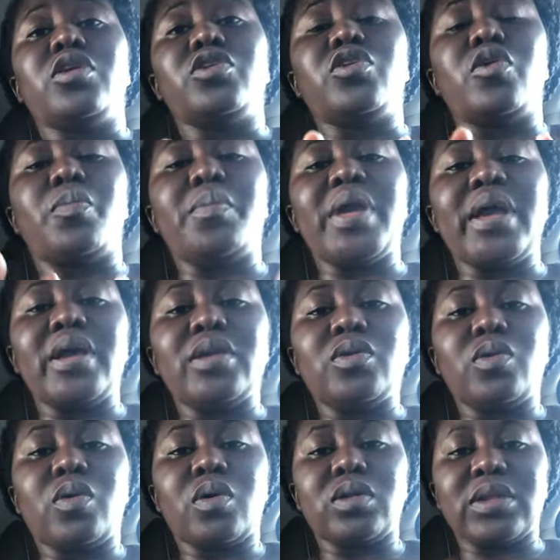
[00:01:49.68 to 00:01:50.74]
Your main
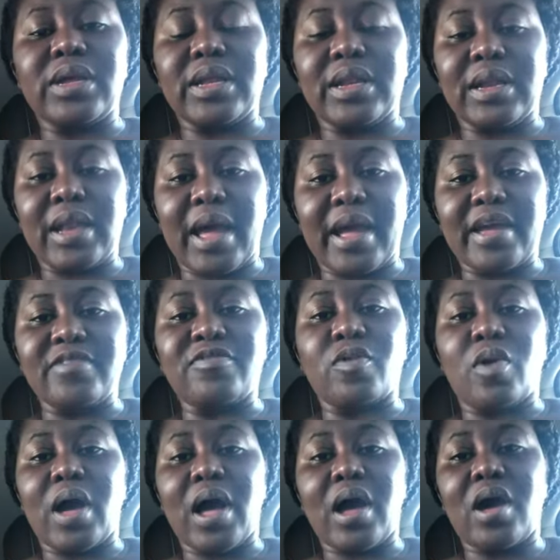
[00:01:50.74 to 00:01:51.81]
goal in life,
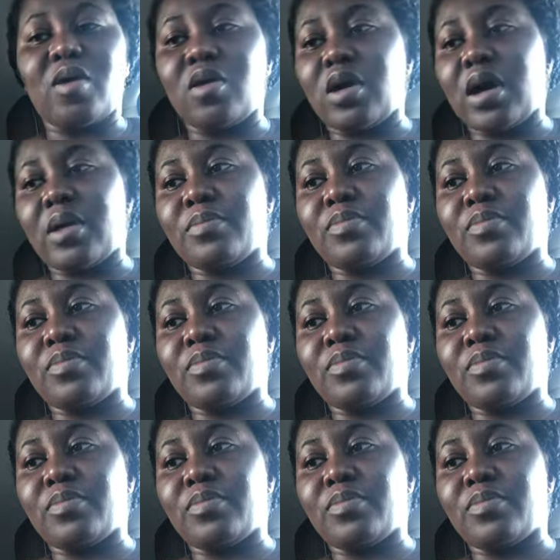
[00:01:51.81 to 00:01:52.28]
how